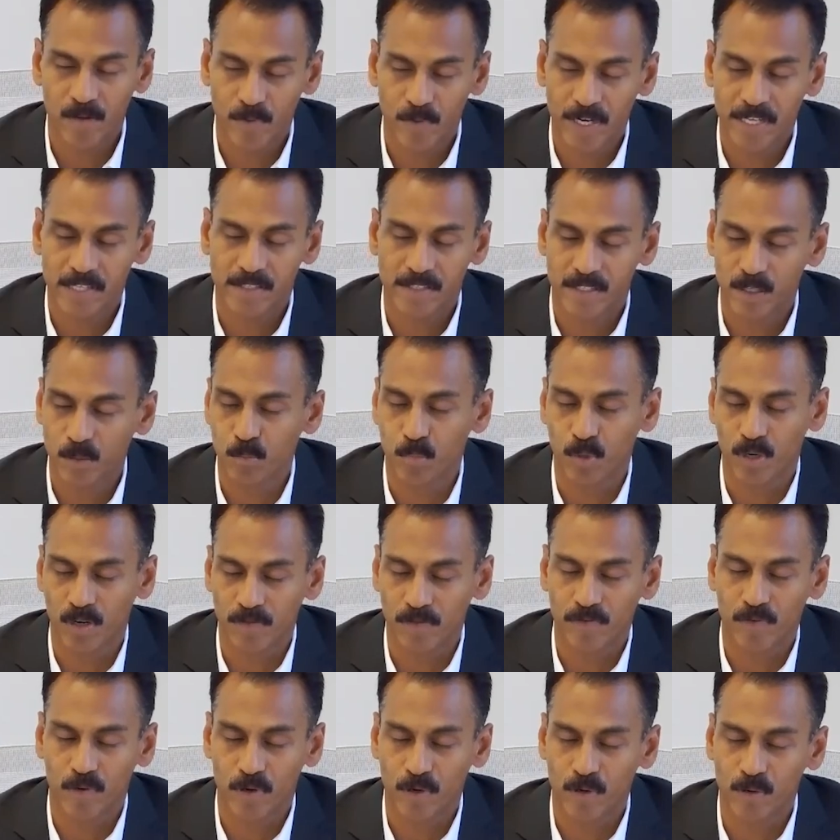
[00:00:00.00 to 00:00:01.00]
very
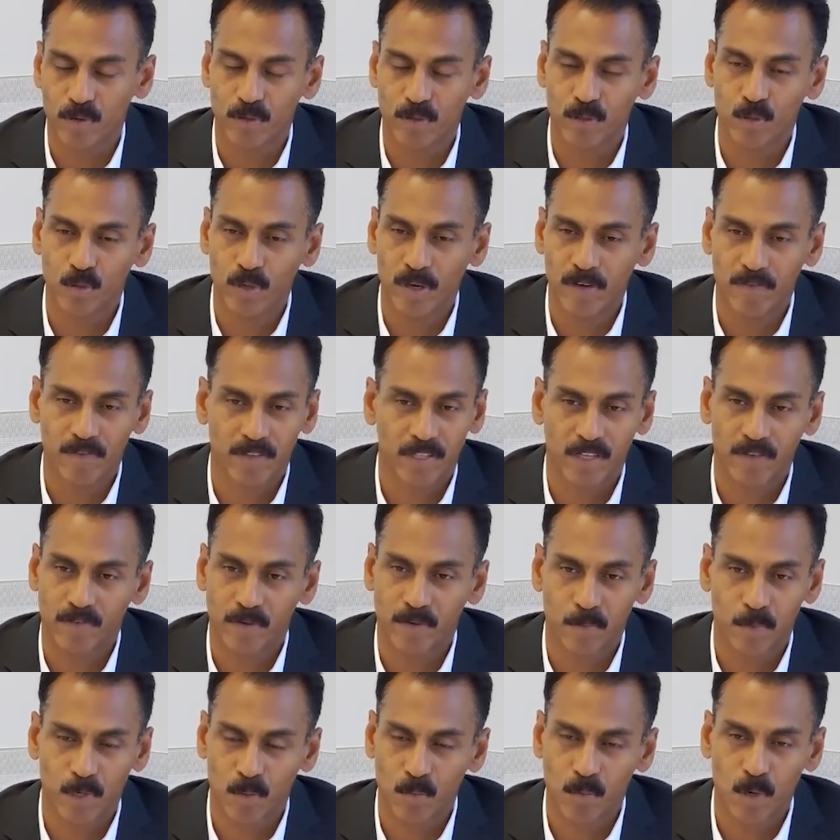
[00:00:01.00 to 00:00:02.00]
simple for you to do everything
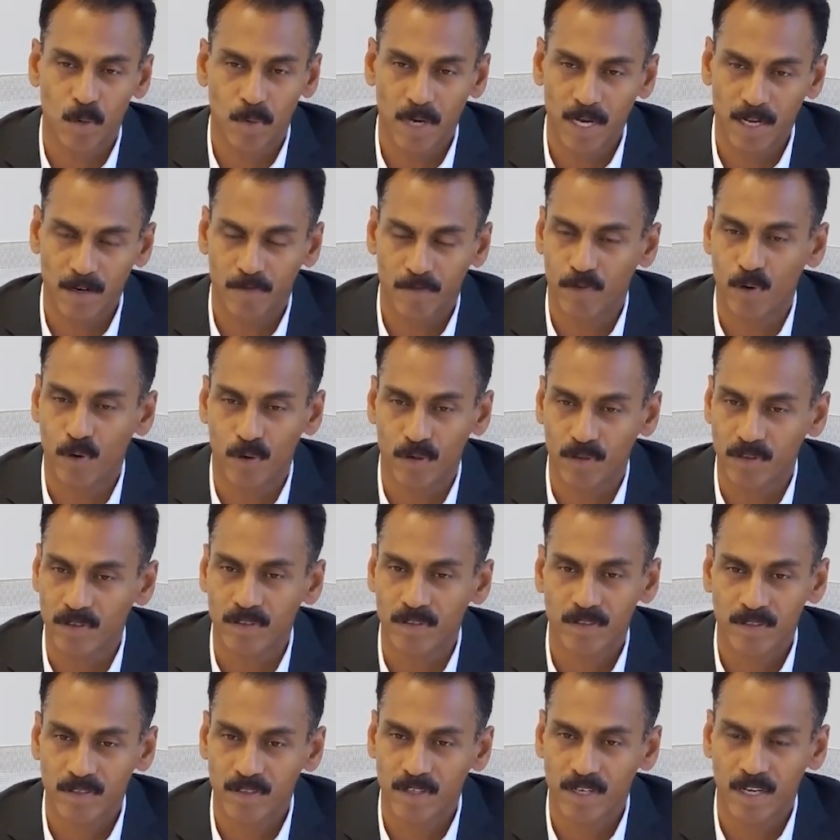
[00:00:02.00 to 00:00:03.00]
from your mobile
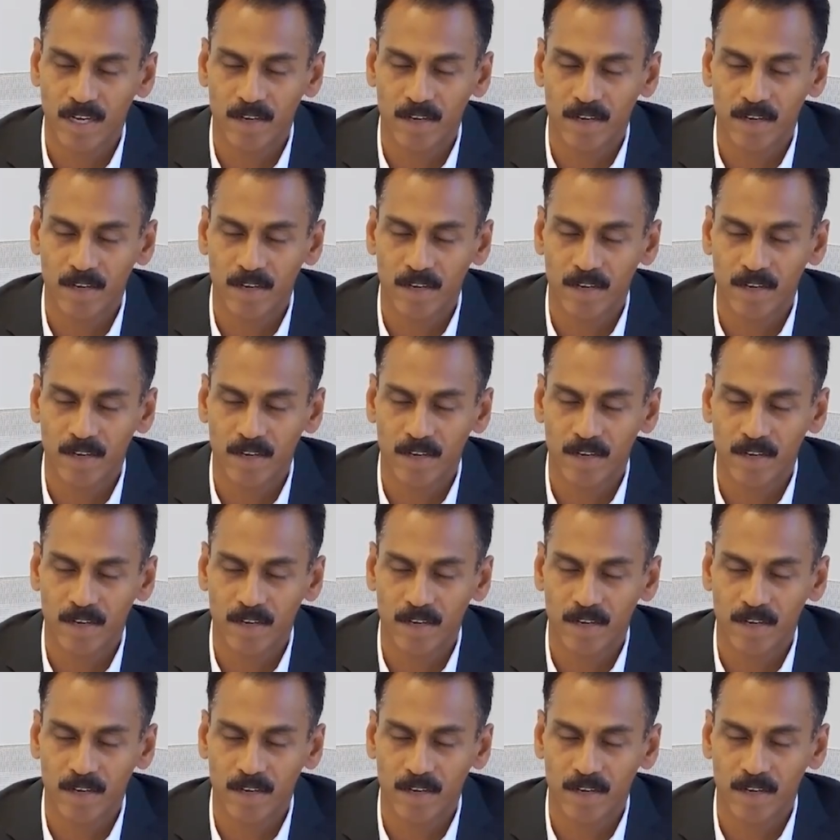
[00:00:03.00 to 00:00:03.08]
phone.